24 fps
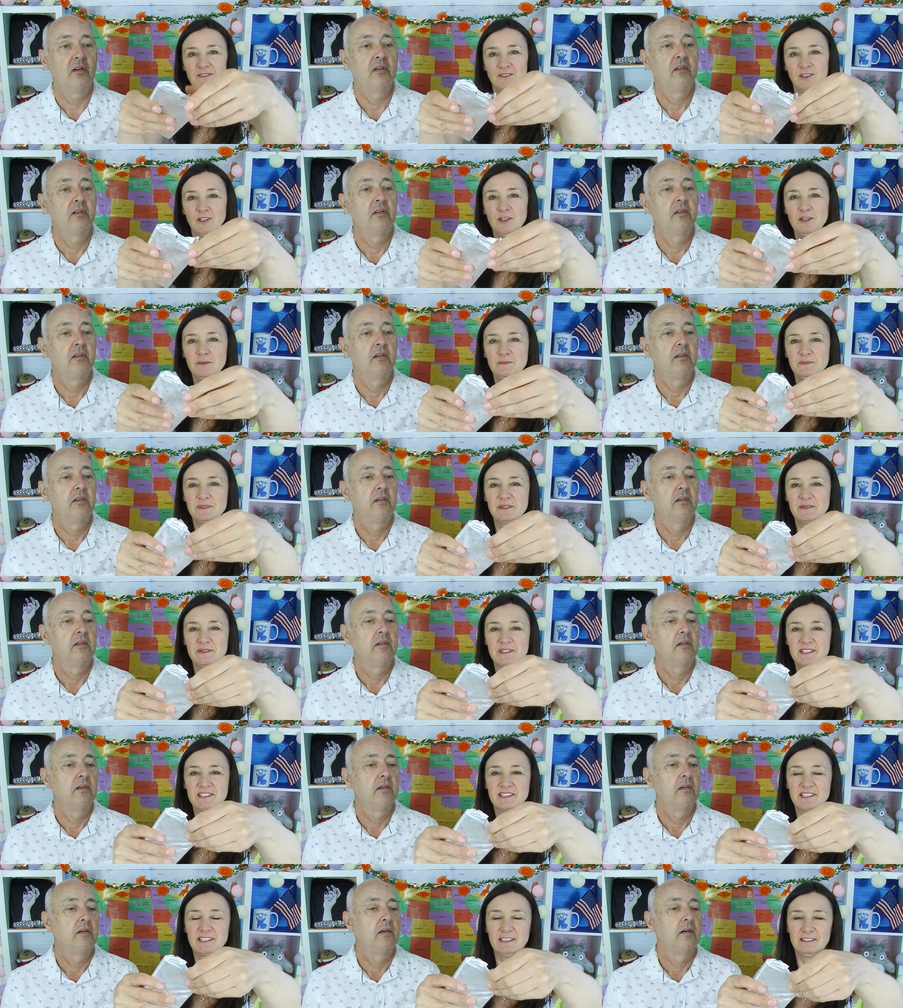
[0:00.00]
Speaker 1: Oops,
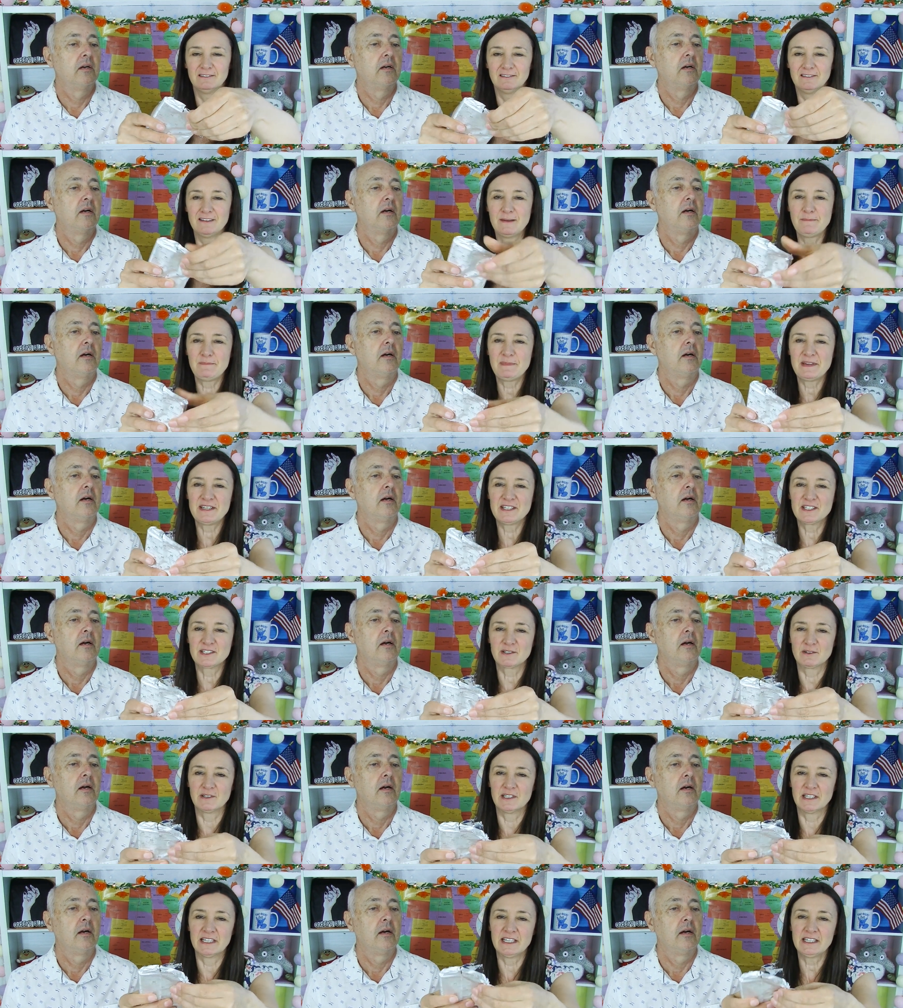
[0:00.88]
I'm just going to rip
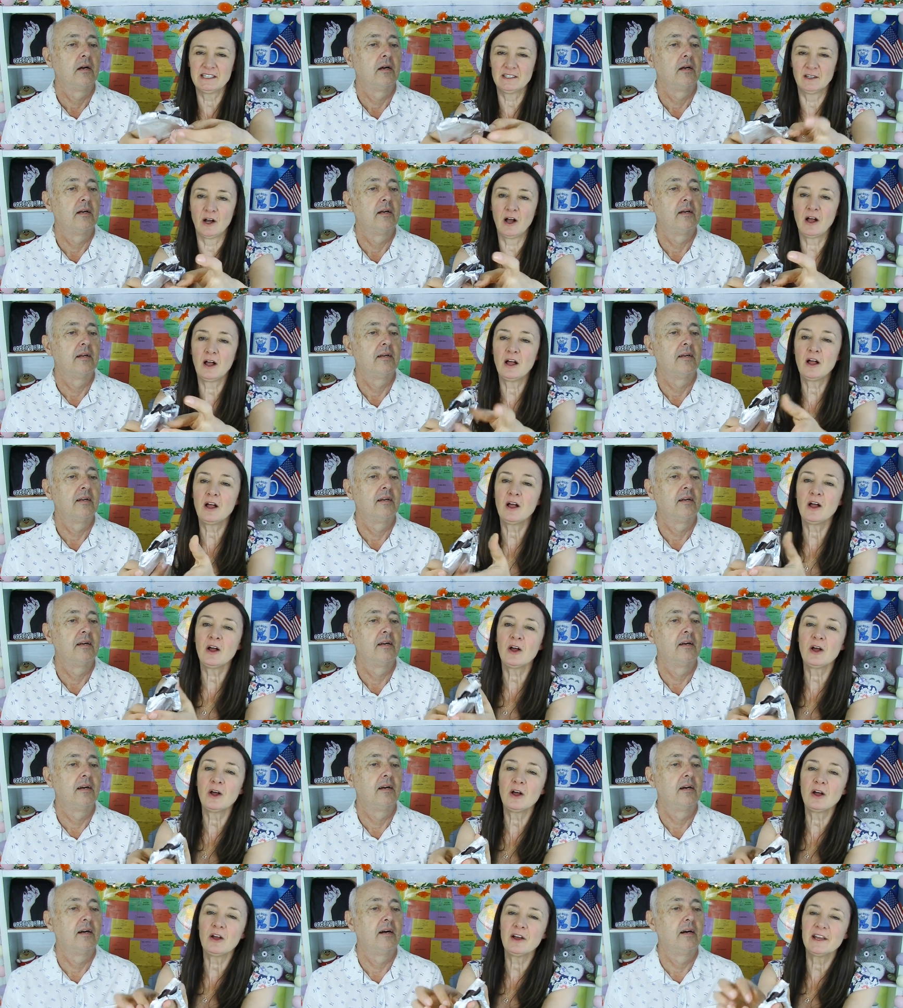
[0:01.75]
into it.
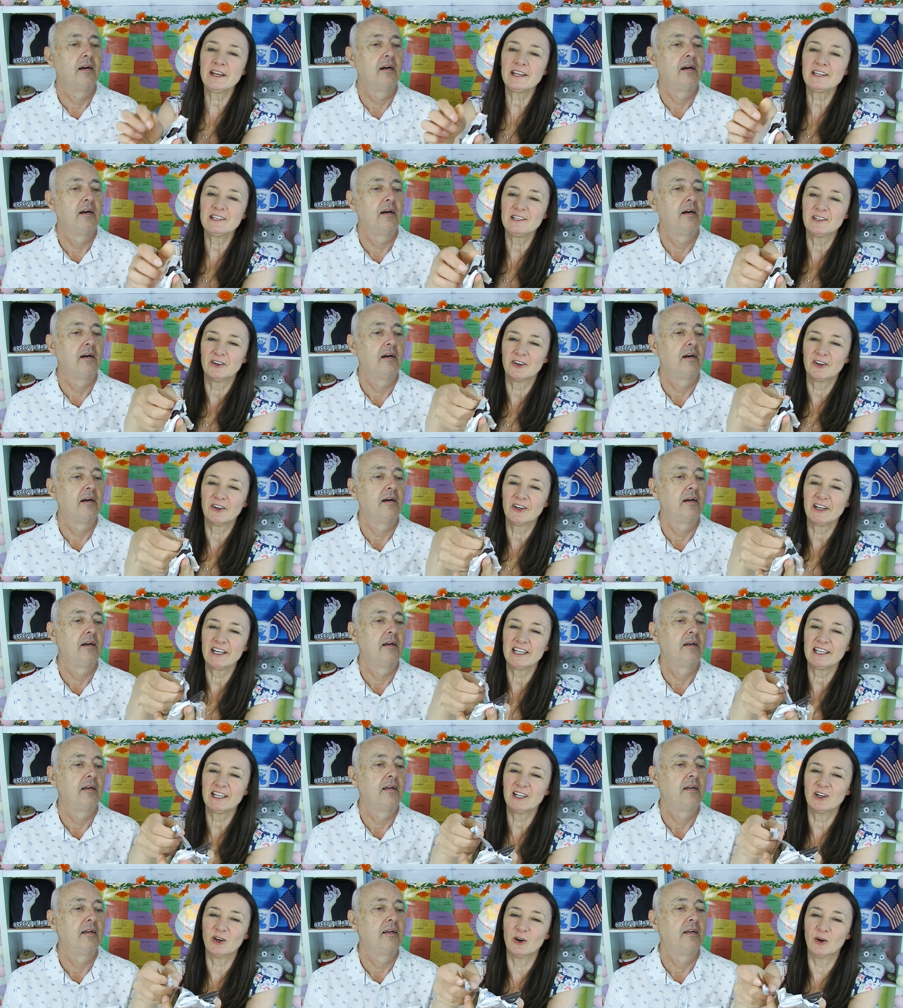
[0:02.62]
Oi,
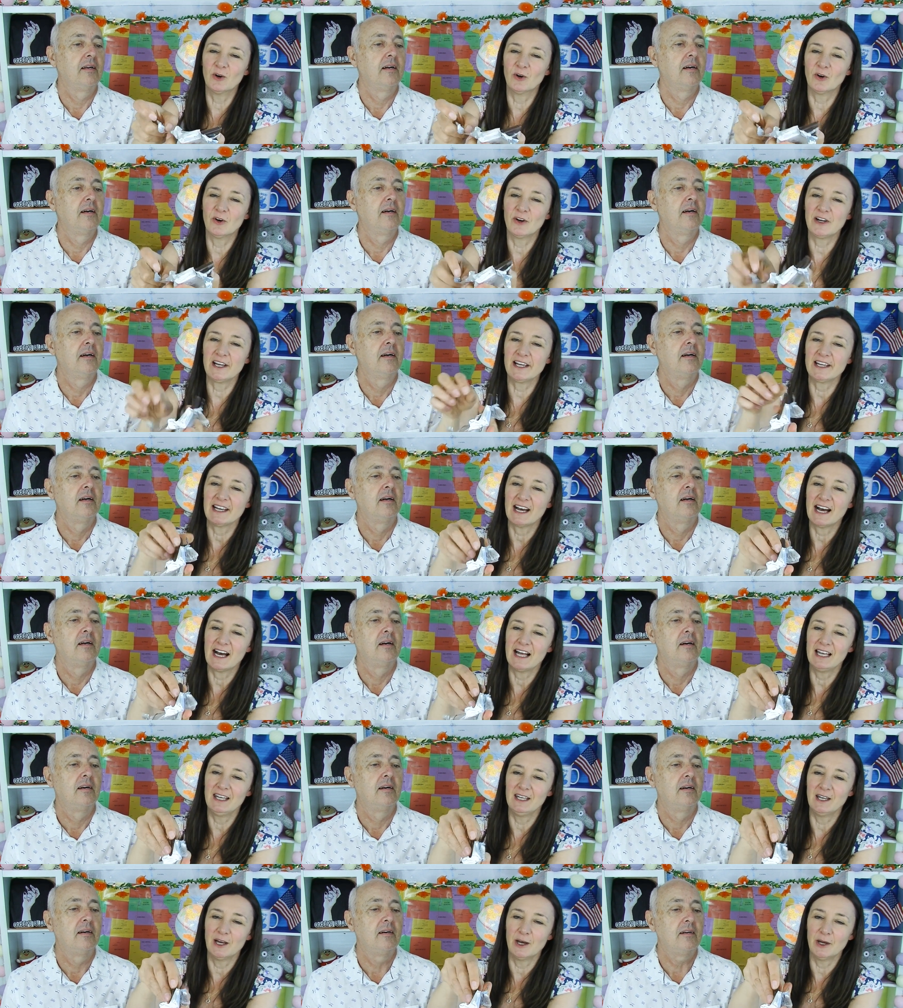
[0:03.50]
oi, oi,
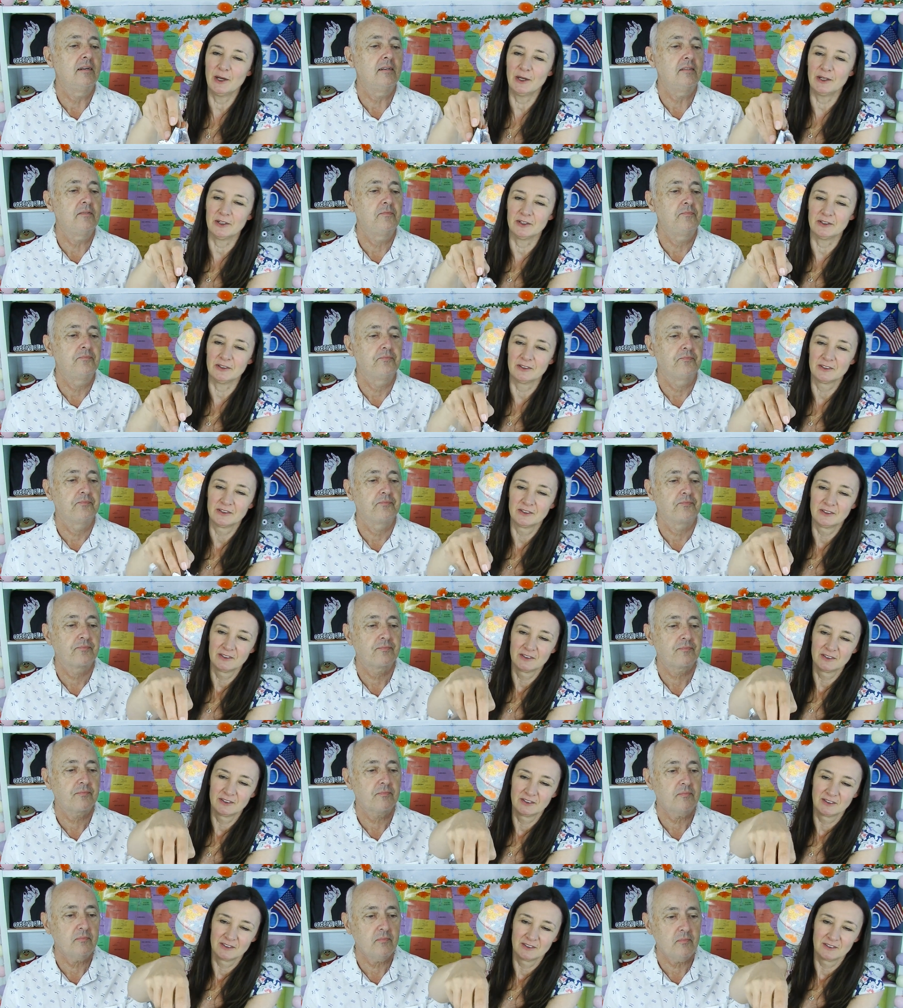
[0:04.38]
hello.
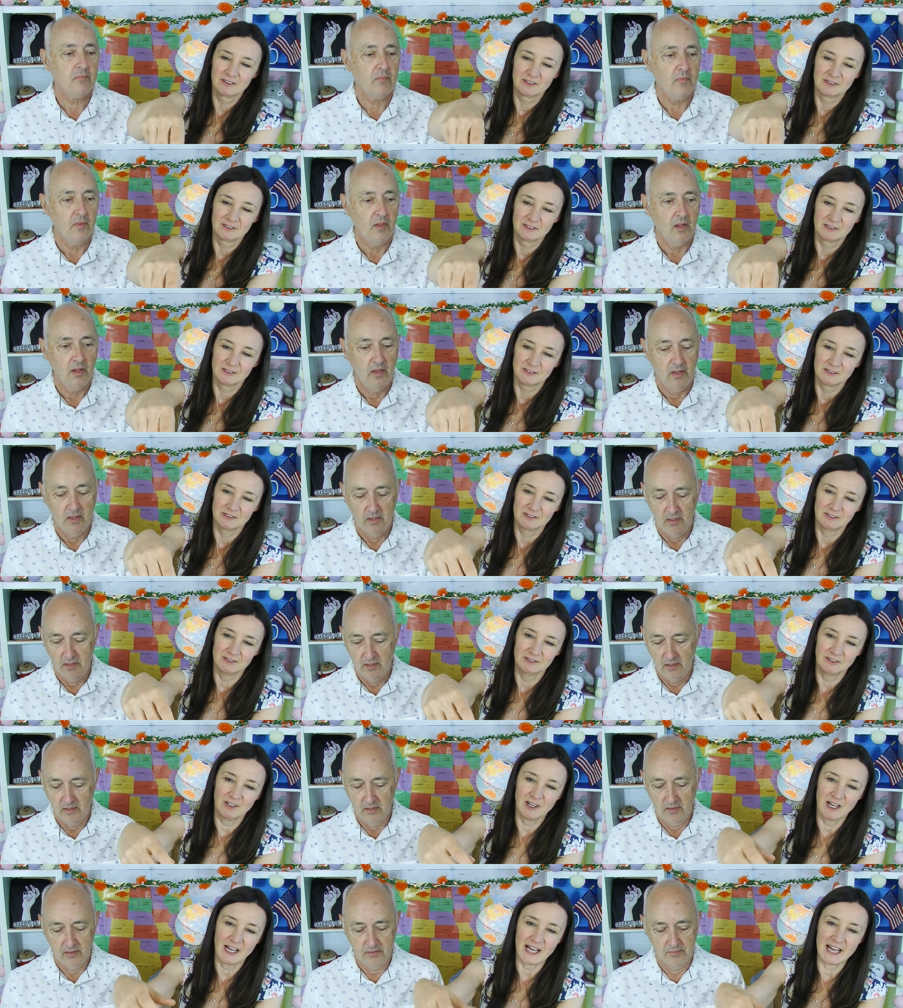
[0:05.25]

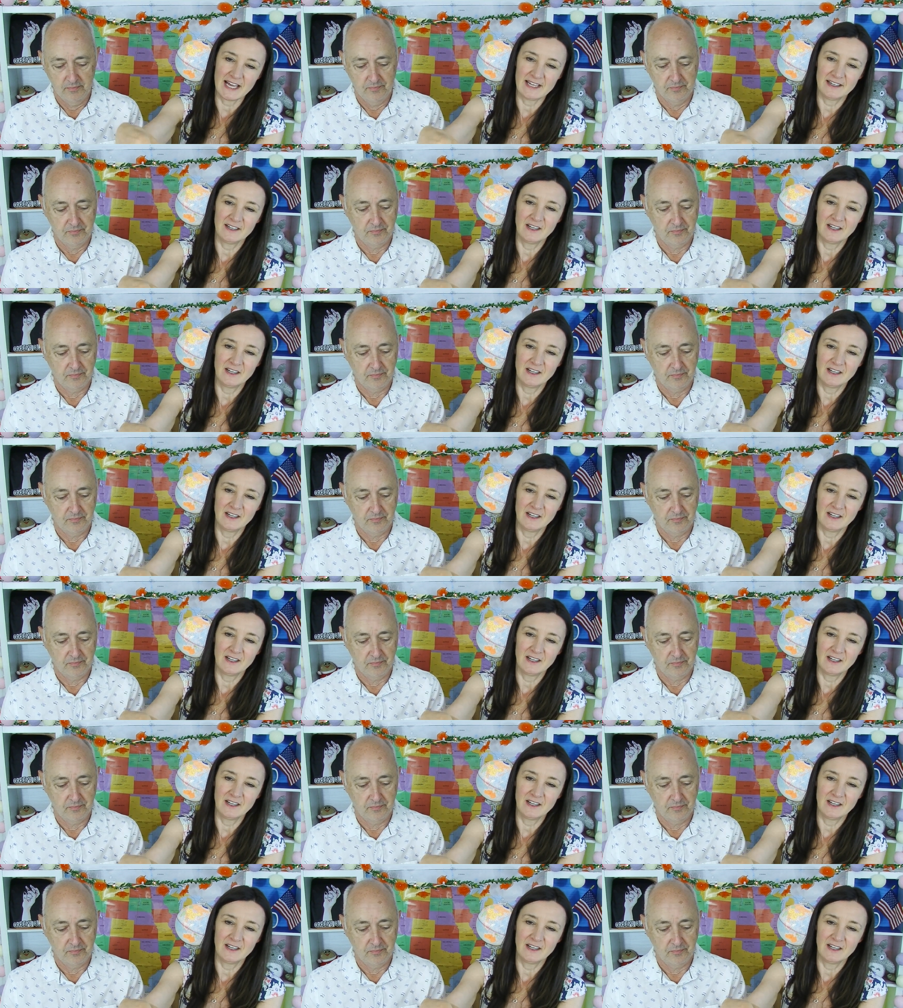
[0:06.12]
Right,